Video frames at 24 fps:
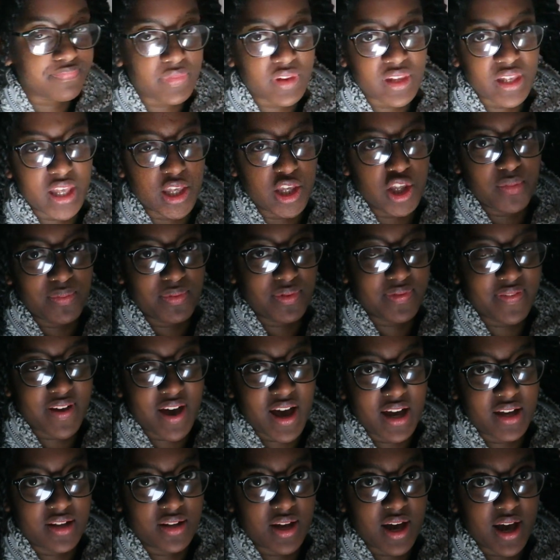like you'll be
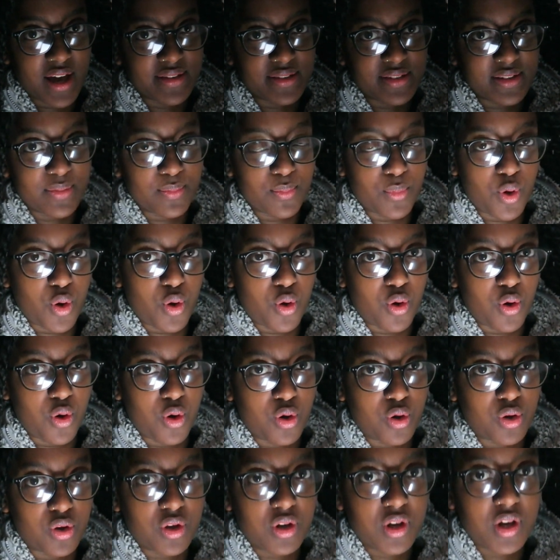fine adding
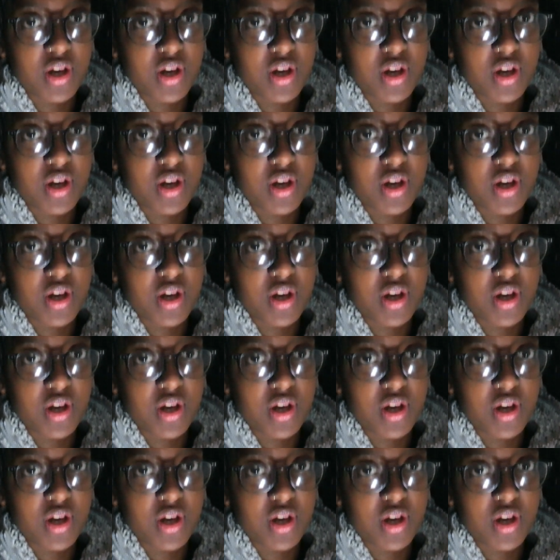more.